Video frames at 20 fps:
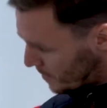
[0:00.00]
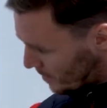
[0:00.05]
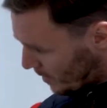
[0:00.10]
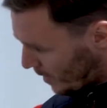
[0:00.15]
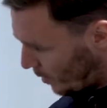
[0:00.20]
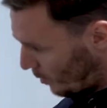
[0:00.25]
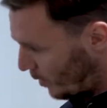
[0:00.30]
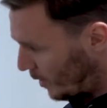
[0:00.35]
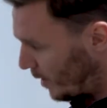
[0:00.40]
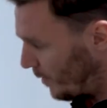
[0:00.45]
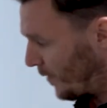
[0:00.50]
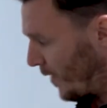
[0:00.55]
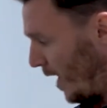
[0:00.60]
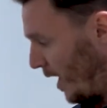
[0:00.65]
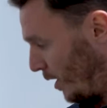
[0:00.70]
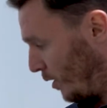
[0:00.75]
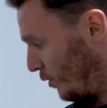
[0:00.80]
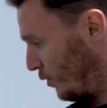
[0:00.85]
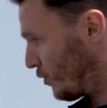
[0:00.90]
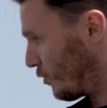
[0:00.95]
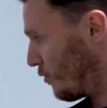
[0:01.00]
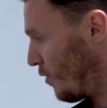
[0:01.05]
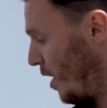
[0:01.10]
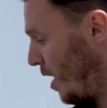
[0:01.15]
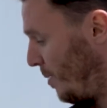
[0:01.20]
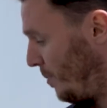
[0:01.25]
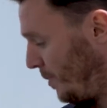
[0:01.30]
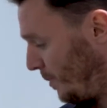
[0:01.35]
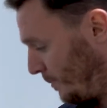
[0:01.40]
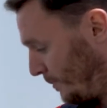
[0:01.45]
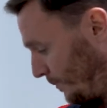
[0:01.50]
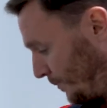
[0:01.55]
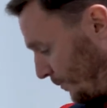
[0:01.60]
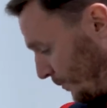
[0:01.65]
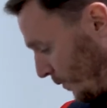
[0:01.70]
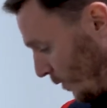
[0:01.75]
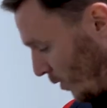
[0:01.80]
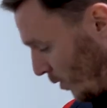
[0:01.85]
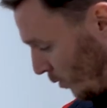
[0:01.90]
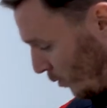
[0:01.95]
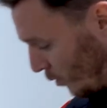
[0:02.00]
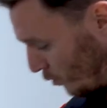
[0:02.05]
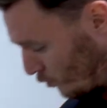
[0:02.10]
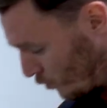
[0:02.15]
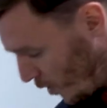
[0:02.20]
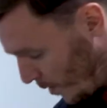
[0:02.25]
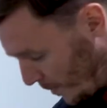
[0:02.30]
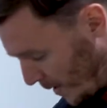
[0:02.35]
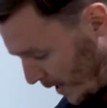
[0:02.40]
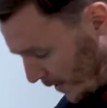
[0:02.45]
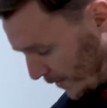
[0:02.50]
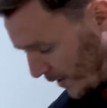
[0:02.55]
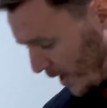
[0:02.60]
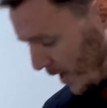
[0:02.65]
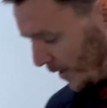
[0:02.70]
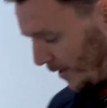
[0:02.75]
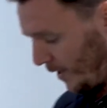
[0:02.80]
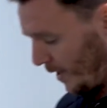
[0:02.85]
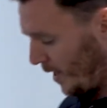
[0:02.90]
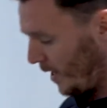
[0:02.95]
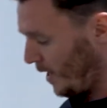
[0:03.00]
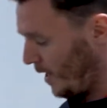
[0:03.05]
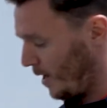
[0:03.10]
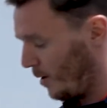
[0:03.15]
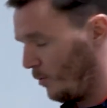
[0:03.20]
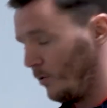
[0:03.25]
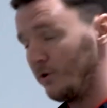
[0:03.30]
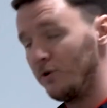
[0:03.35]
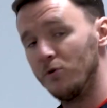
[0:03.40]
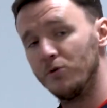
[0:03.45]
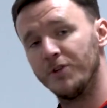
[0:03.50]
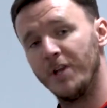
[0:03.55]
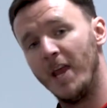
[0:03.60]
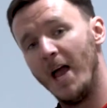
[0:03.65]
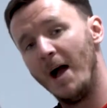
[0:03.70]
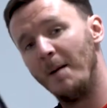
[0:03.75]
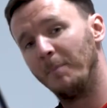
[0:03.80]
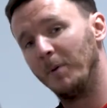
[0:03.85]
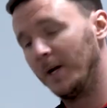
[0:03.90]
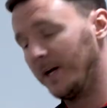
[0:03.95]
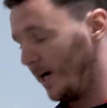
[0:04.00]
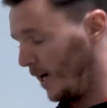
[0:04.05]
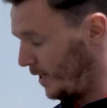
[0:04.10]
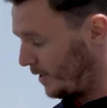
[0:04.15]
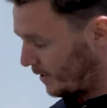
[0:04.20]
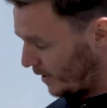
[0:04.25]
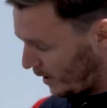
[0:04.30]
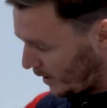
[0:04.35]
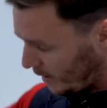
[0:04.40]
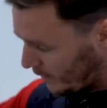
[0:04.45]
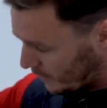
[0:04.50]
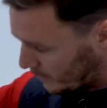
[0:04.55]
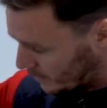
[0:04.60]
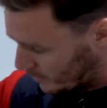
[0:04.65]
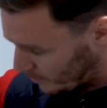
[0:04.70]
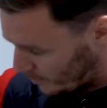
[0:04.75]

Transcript: and we'll give that a good scrub. We'll drop that down here and we'll use the applicator to